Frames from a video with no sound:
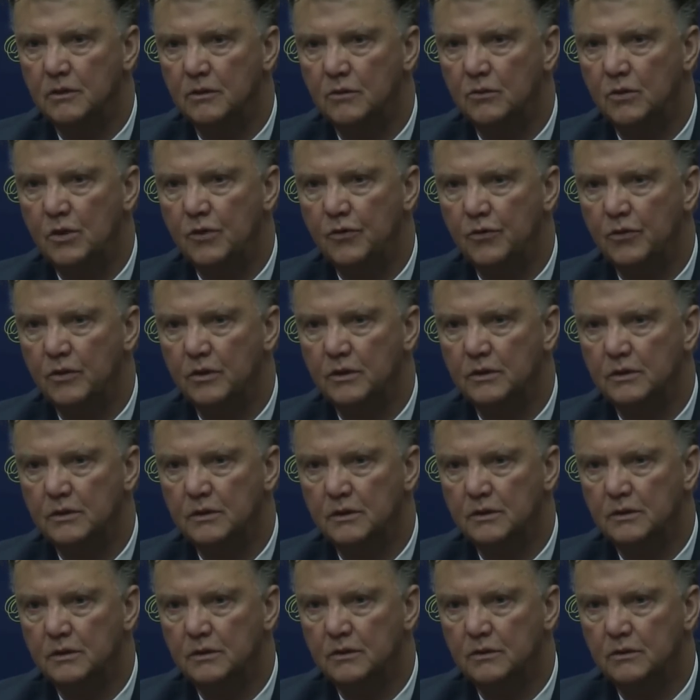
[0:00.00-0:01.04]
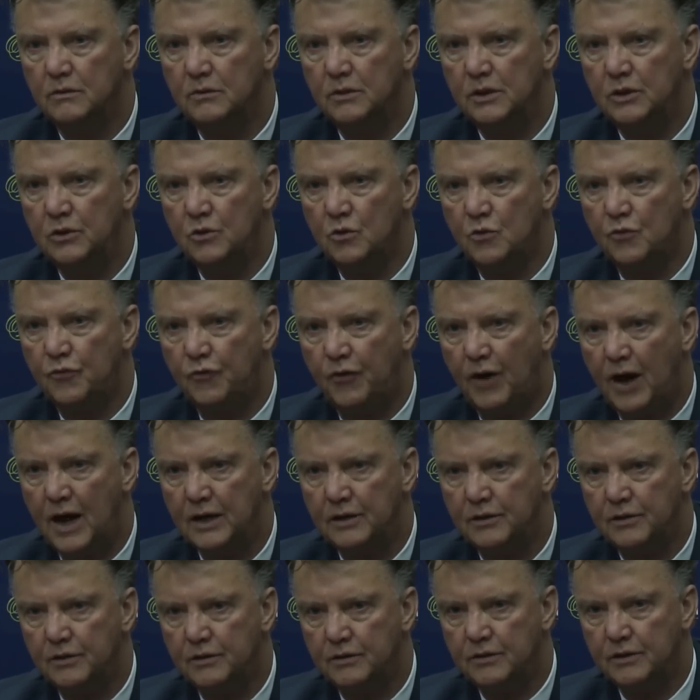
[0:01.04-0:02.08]
We do
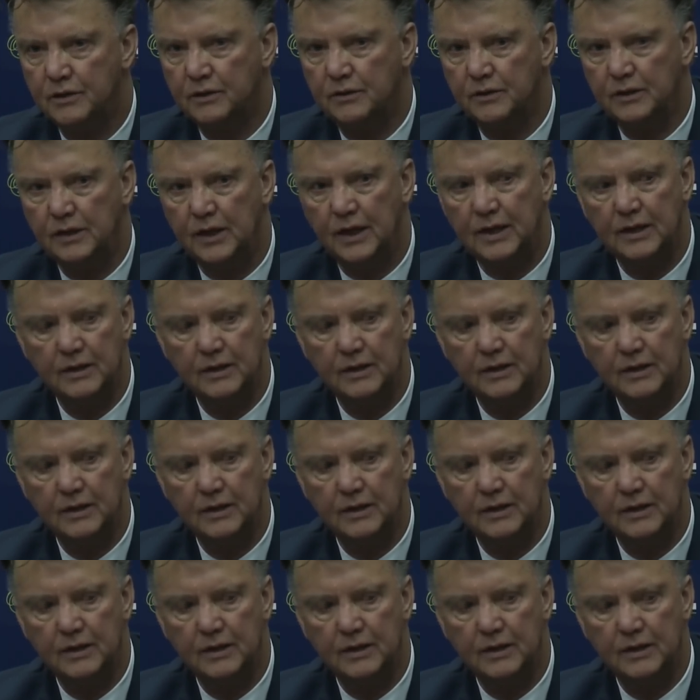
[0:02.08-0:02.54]
fight till the